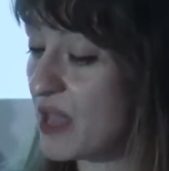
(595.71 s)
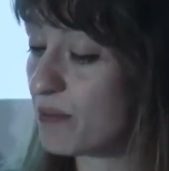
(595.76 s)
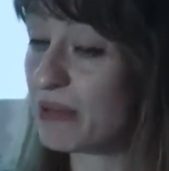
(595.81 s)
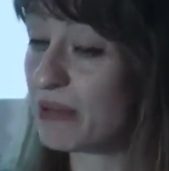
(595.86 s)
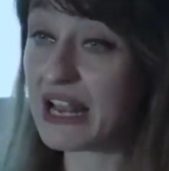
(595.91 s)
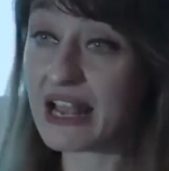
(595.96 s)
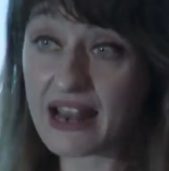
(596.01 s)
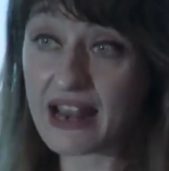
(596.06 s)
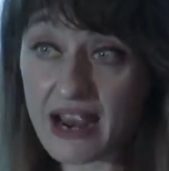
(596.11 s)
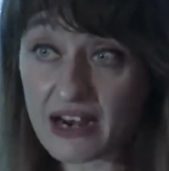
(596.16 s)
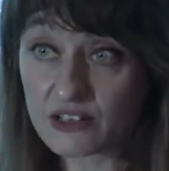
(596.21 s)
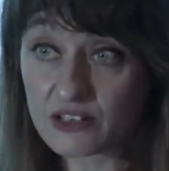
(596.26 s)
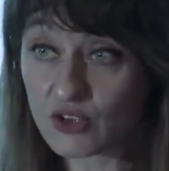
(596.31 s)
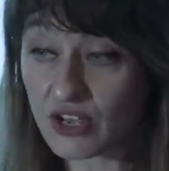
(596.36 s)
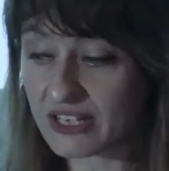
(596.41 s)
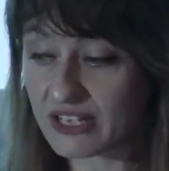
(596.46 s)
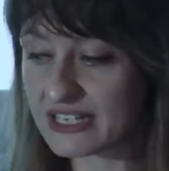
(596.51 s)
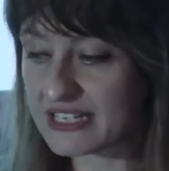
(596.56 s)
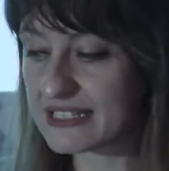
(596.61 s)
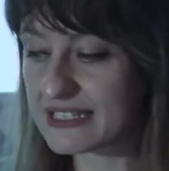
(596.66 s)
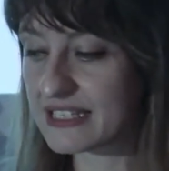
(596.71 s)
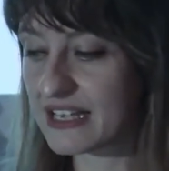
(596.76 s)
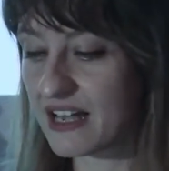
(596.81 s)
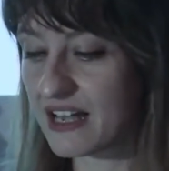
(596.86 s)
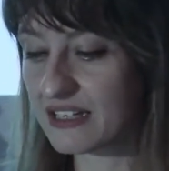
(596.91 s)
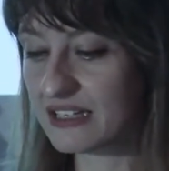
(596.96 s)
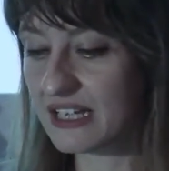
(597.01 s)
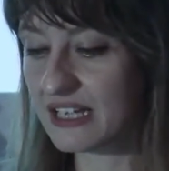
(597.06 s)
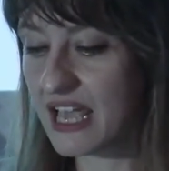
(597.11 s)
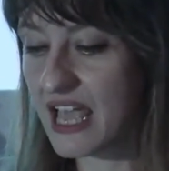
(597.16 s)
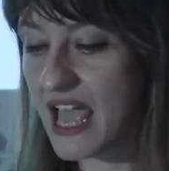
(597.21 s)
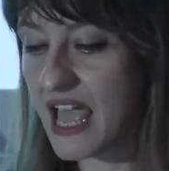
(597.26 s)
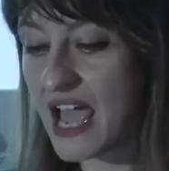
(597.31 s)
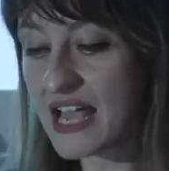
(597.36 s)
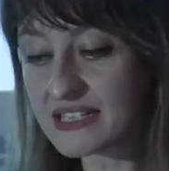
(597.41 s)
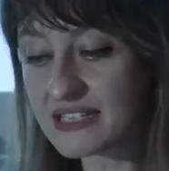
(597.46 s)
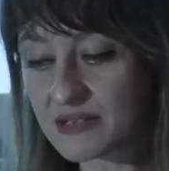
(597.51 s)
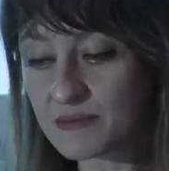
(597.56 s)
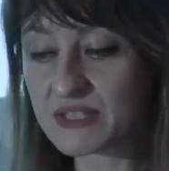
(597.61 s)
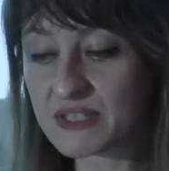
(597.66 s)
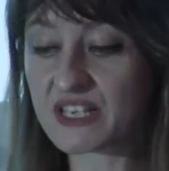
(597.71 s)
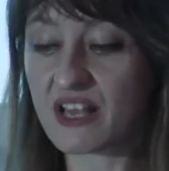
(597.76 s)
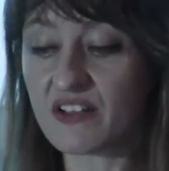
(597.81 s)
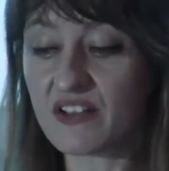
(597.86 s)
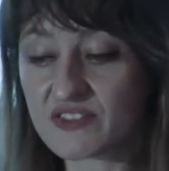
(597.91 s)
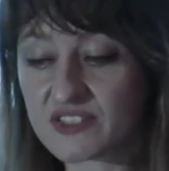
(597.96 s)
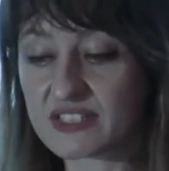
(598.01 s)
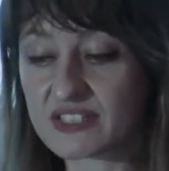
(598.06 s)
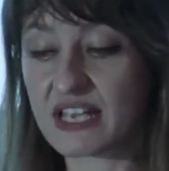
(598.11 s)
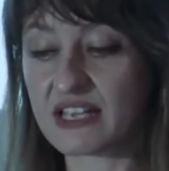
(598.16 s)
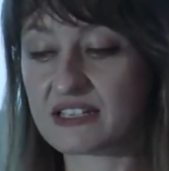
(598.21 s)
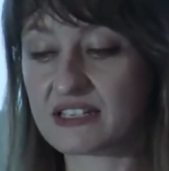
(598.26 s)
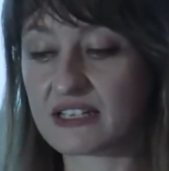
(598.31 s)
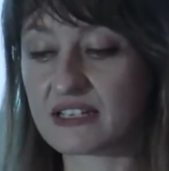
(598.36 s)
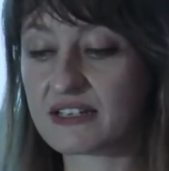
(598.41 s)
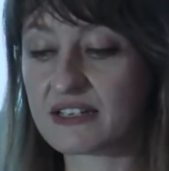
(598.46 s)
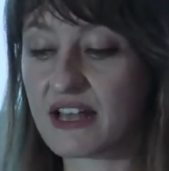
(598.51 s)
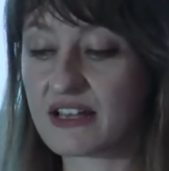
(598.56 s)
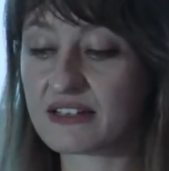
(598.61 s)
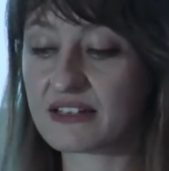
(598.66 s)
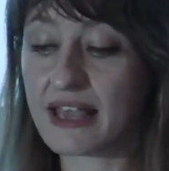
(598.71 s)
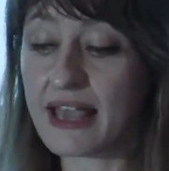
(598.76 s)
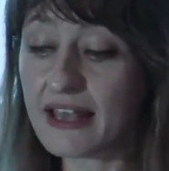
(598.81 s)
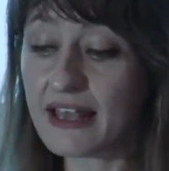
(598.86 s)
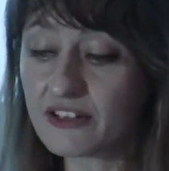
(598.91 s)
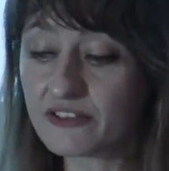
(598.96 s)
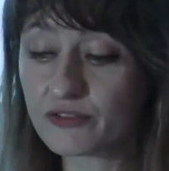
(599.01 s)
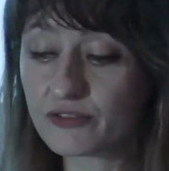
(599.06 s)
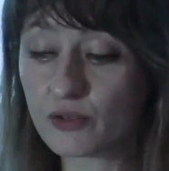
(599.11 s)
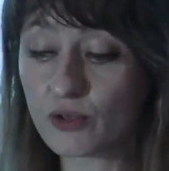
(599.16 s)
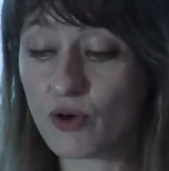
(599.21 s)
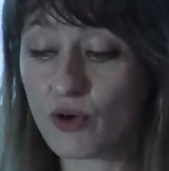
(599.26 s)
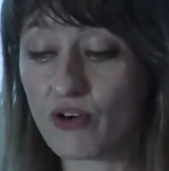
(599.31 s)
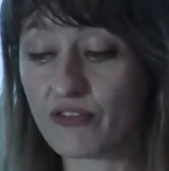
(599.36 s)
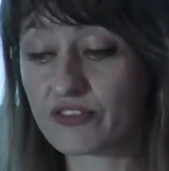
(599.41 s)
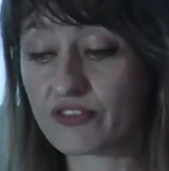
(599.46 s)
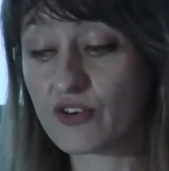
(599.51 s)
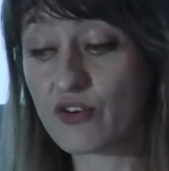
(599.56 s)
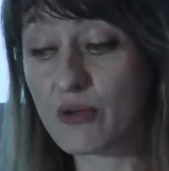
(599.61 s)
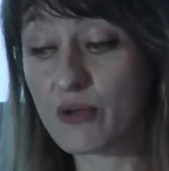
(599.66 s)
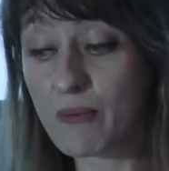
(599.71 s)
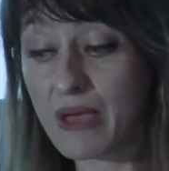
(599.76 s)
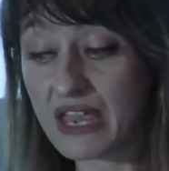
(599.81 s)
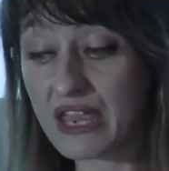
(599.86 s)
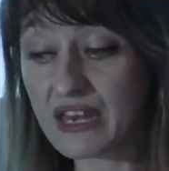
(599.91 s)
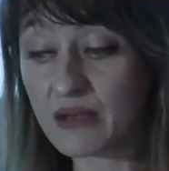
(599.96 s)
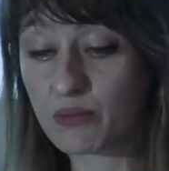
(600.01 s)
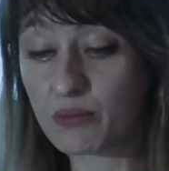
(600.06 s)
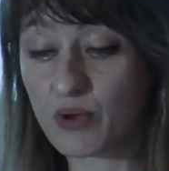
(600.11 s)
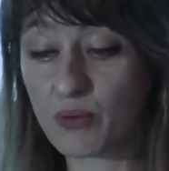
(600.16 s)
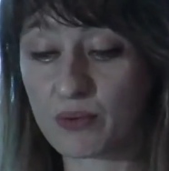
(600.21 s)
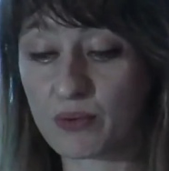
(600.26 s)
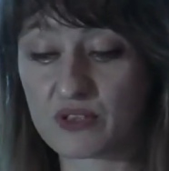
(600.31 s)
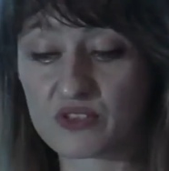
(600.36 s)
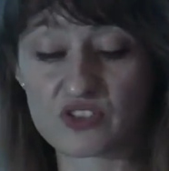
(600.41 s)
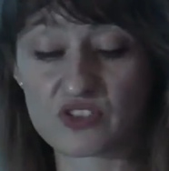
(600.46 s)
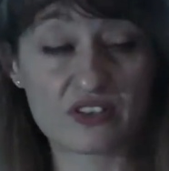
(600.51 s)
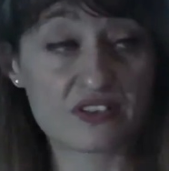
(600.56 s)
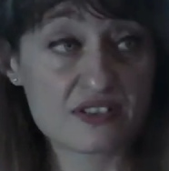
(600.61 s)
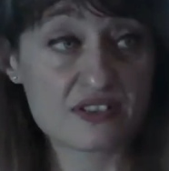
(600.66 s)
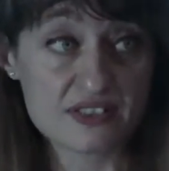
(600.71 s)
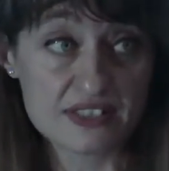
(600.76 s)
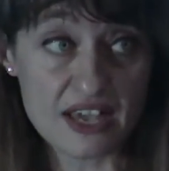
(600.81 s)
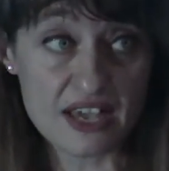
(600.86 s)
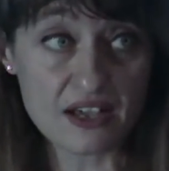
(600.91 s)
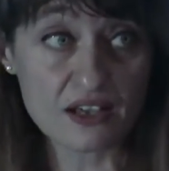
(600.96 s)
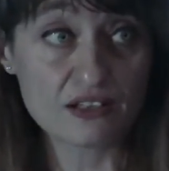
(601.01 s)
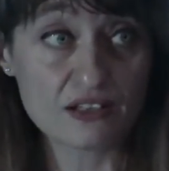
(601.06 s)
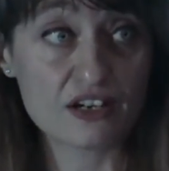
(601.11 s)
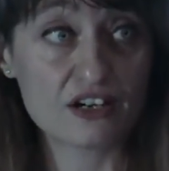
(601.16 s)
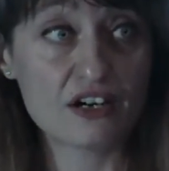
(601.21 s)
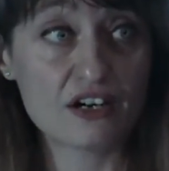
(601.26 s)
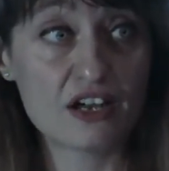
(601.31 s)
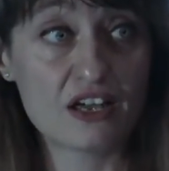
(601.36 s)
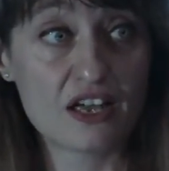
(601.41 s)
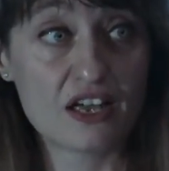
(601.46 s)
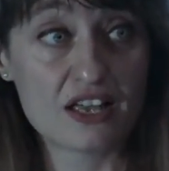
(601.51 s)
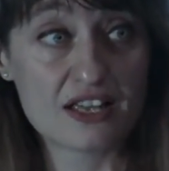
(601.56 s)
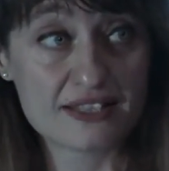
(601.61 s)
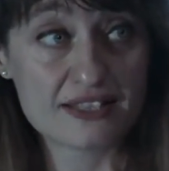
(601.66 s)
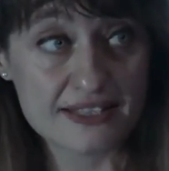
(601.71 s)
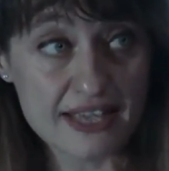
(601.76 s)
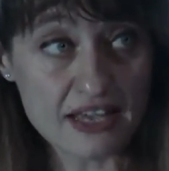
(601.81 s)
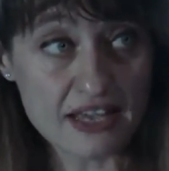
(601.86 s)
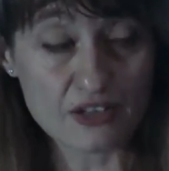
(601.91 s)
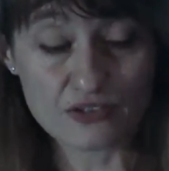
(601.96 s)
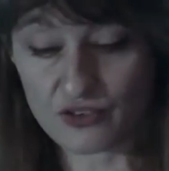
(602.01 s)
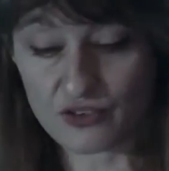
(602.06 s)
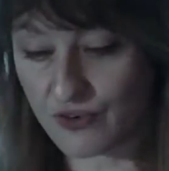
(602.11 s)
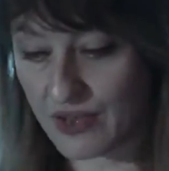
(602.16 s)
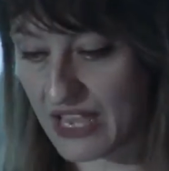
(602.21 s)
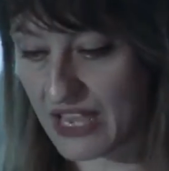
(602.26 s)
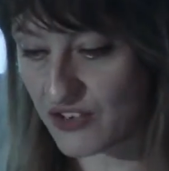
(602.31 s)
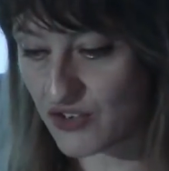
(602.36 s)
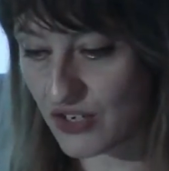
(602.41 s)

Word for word: Bilal Erdogan, his son, has himself stated that the handful of the remaining pupils in the secular secondary